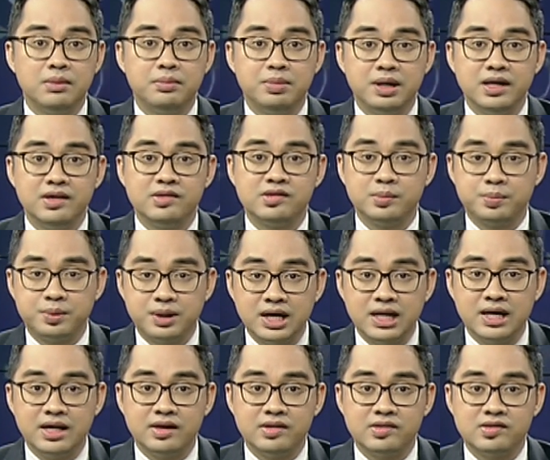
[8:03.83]
by
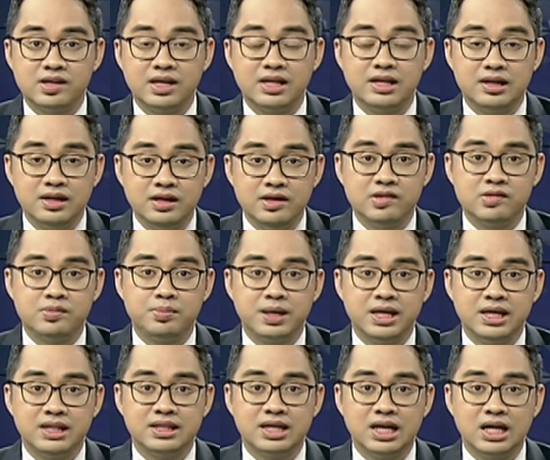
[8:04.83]
surprise, at least
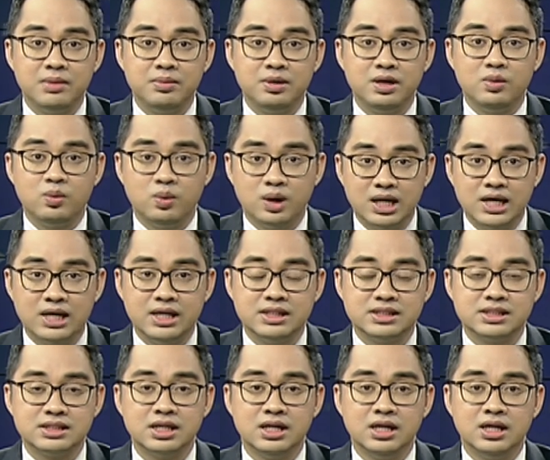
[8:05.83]
by
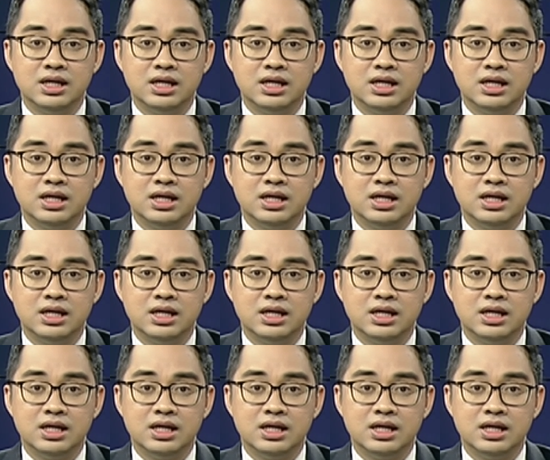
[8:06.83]
timing-wise.